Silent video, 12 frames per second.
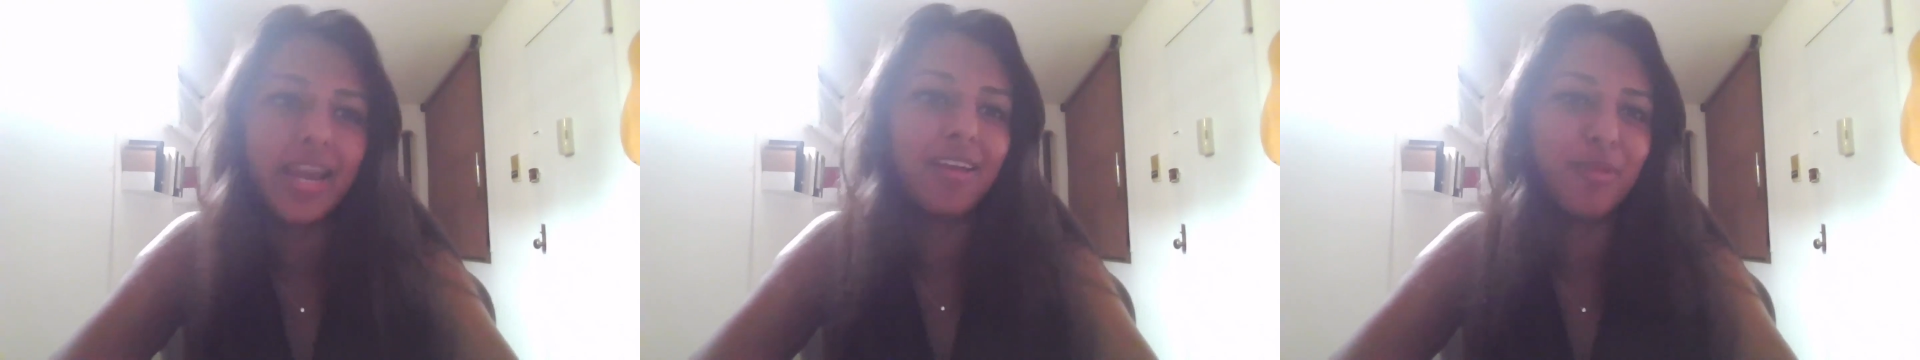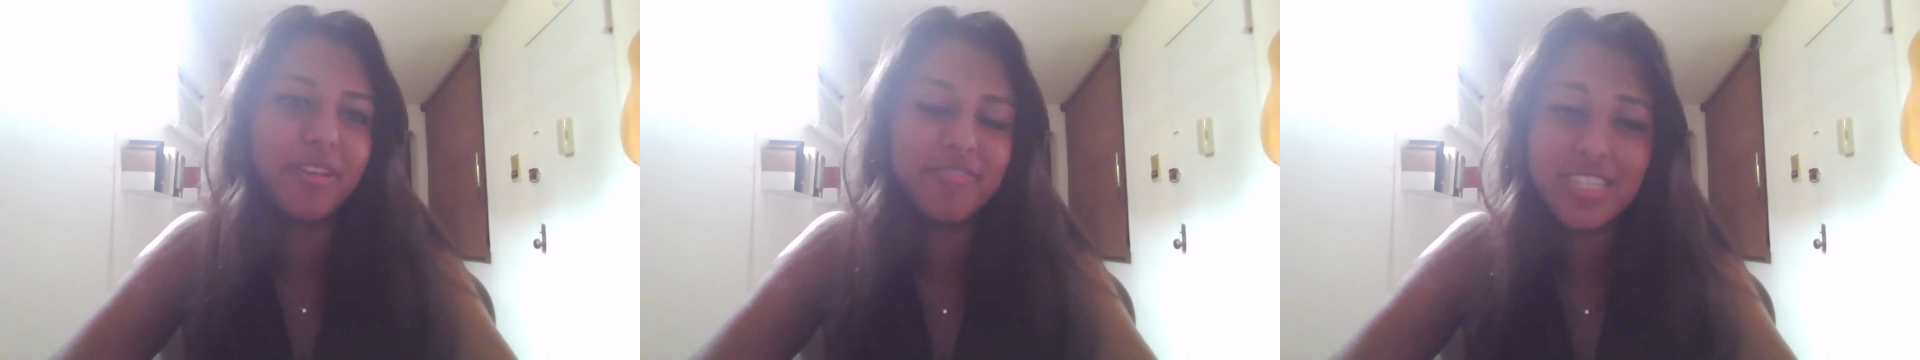
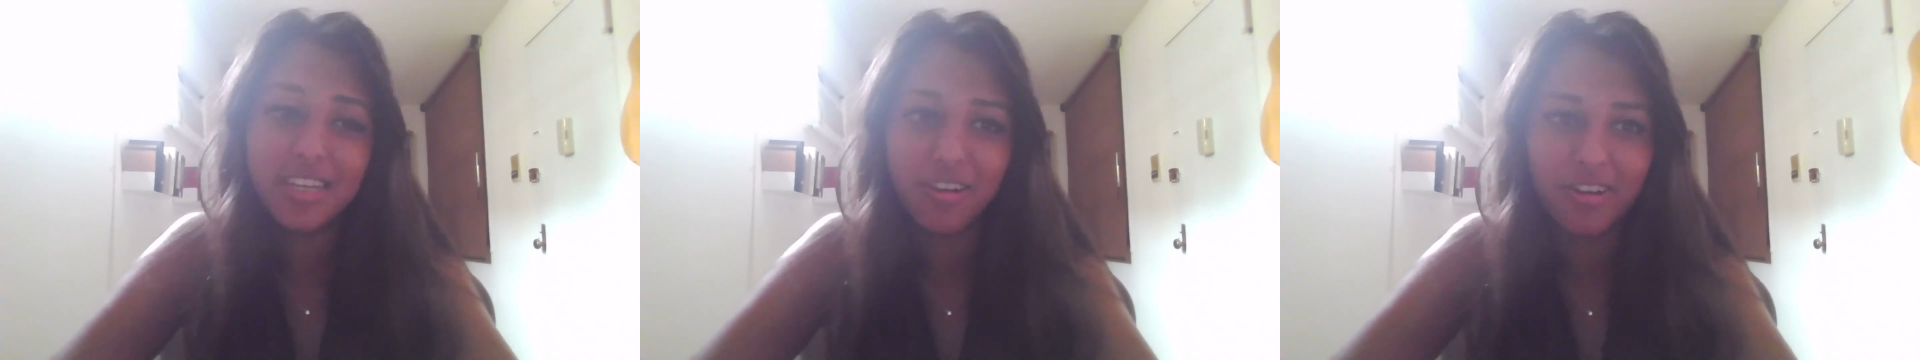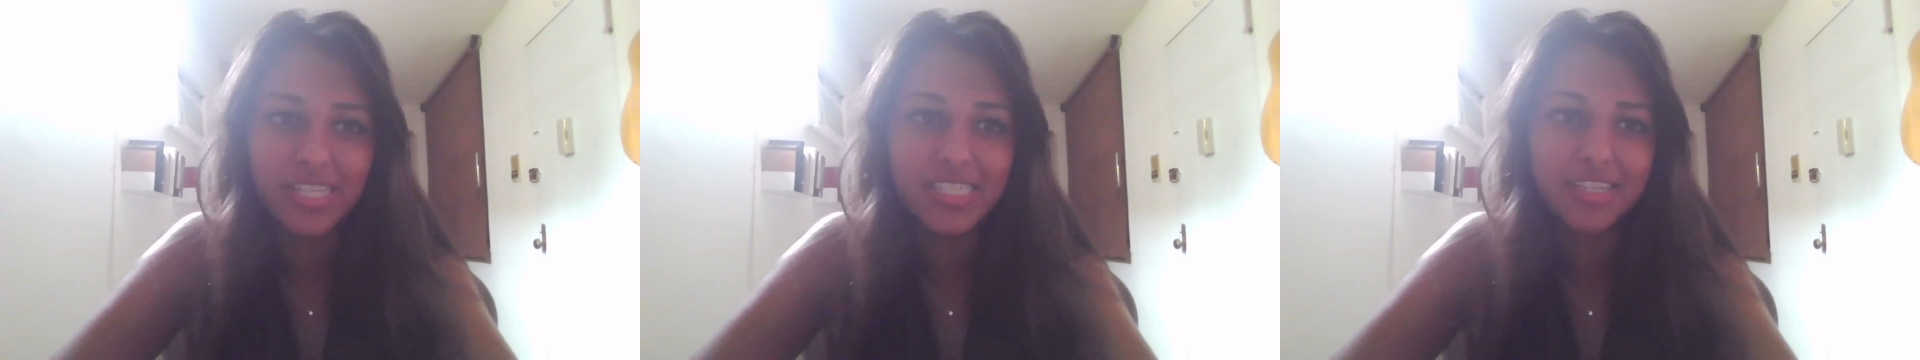and we've
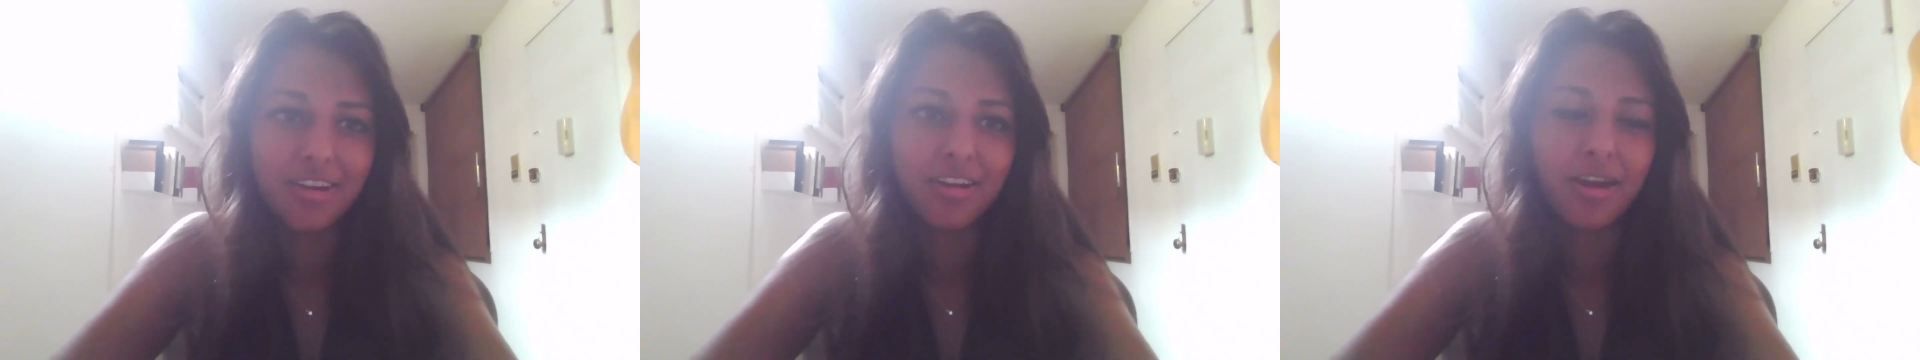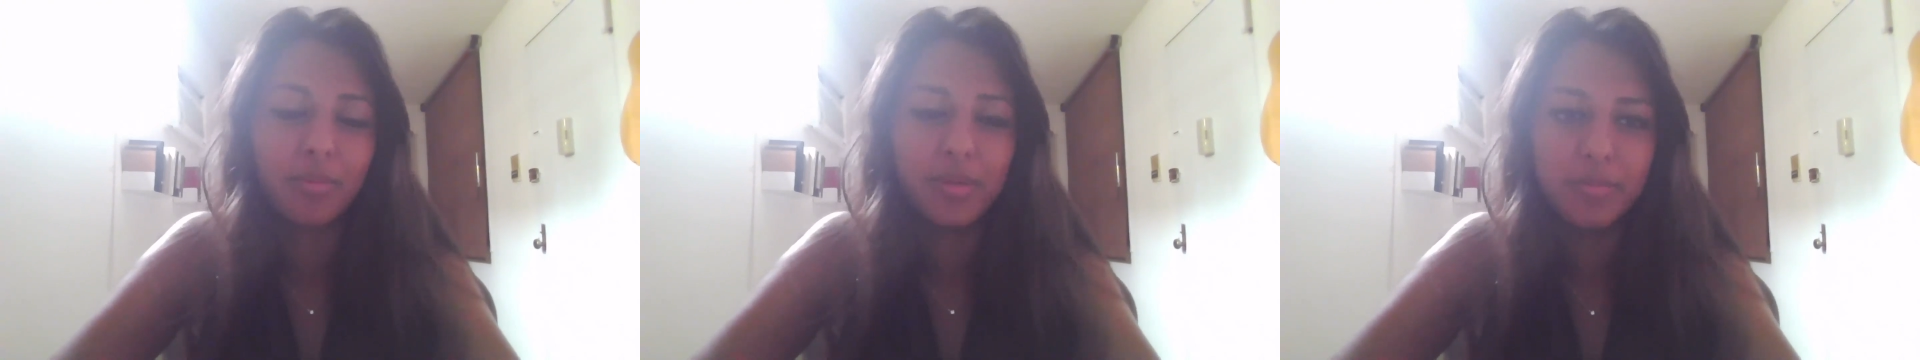decreased our
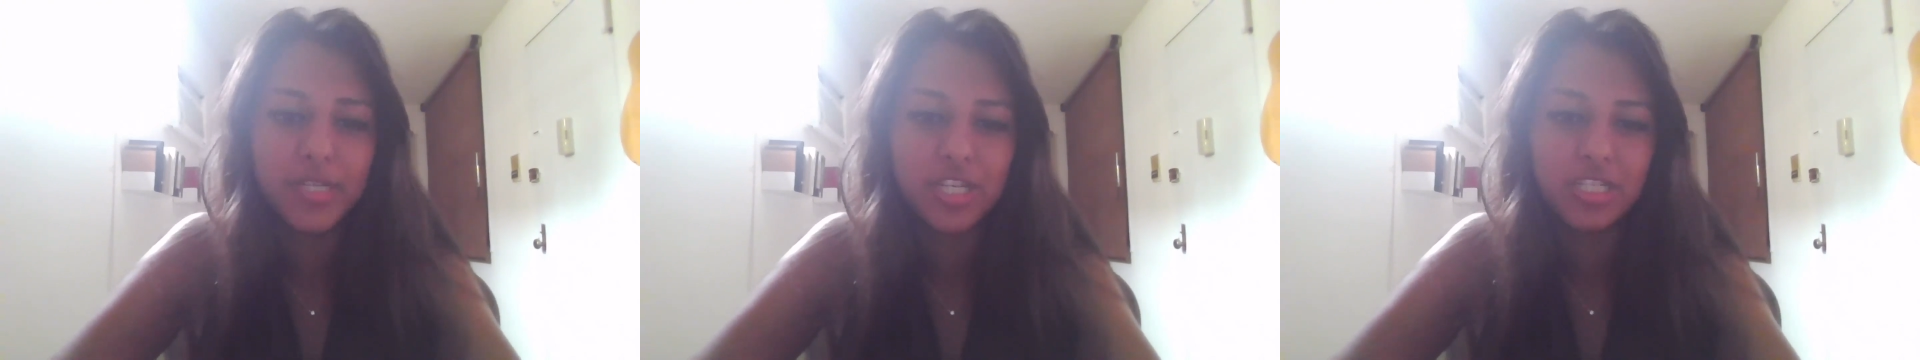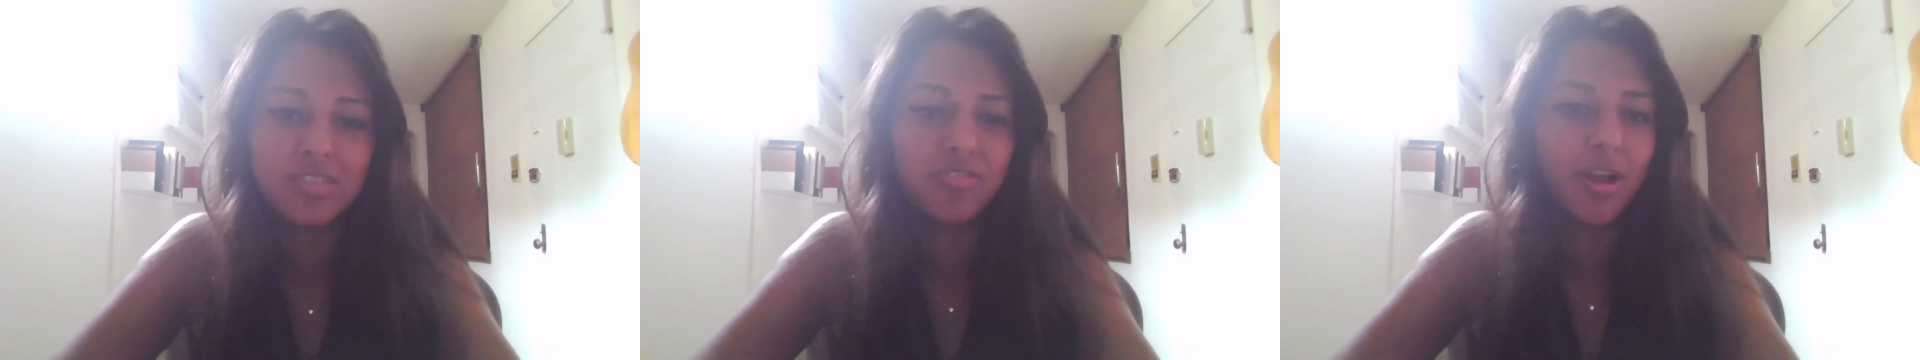carbon
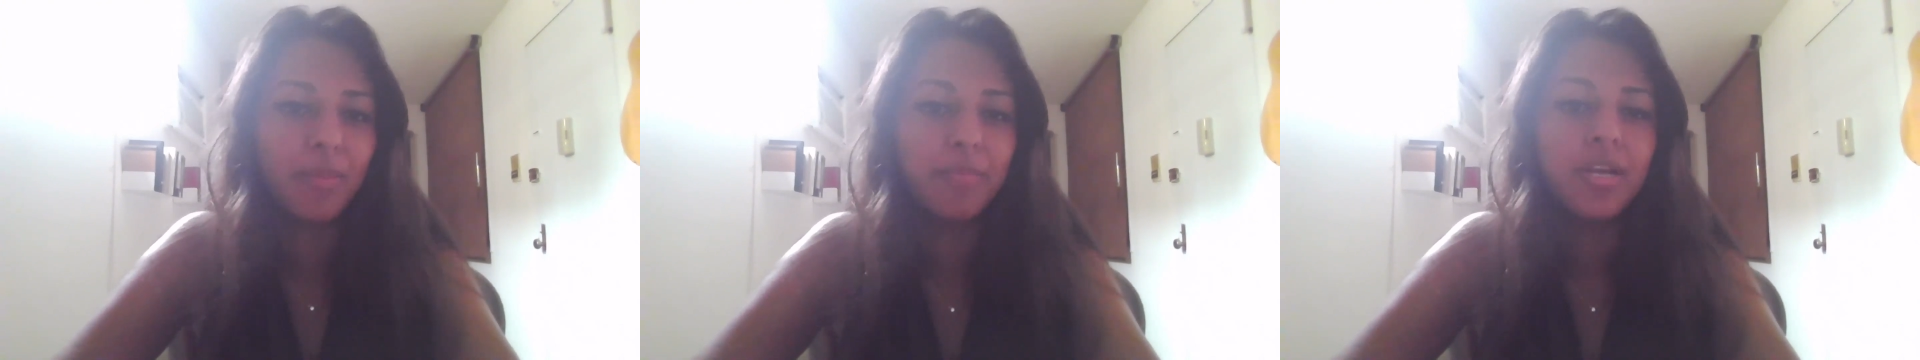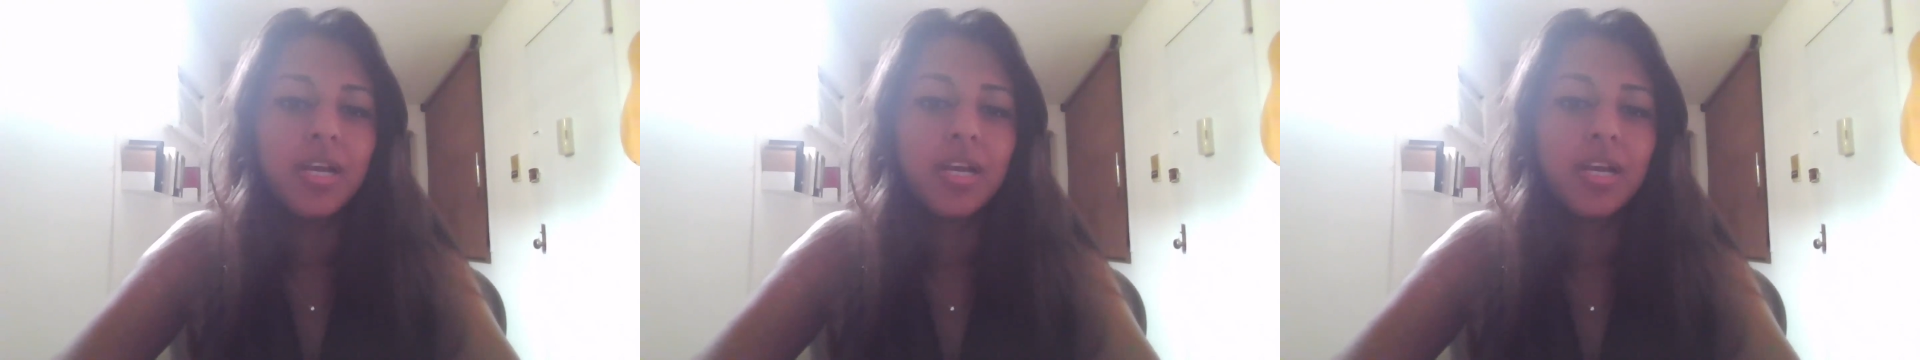emissions from